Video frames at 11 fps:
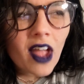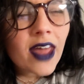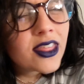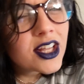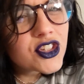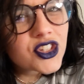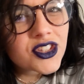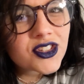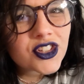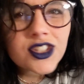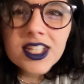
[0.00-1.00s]
I think
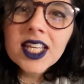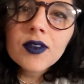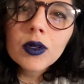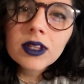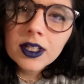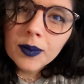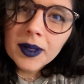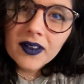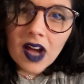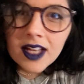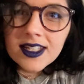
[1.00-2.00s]
just to give you a little
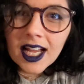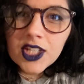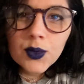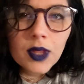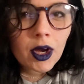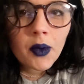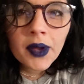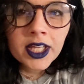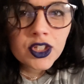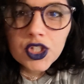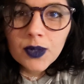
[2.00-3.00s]
bit of context without
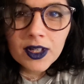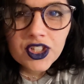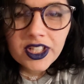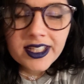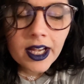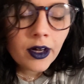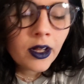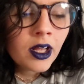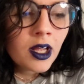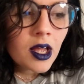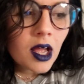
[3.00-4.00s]
going into too much
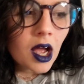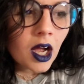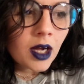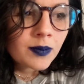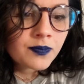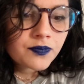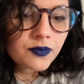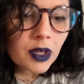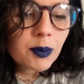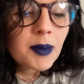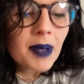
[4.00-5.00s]
detail,
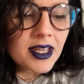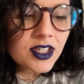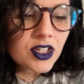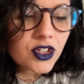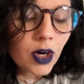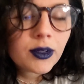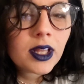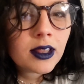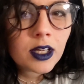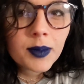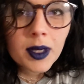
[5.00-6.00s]
it would be best to start
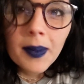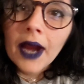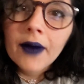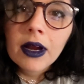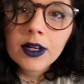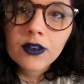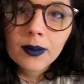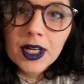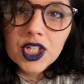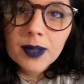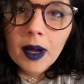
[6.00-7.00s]
with a little bit of background
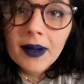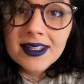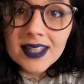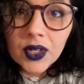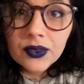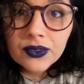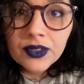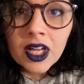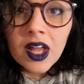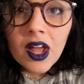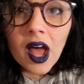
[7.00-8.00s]
information about myself.
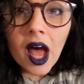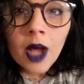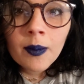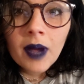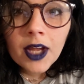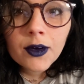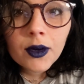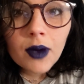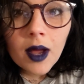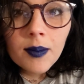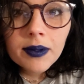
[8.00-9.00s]
I
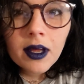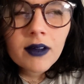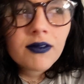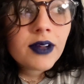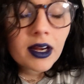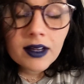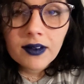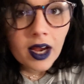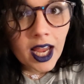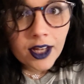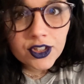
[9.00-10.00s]
grew up a very,
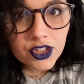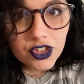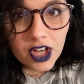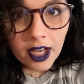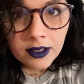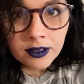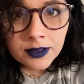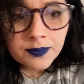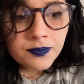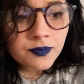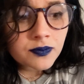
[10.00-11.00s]
very anxious child,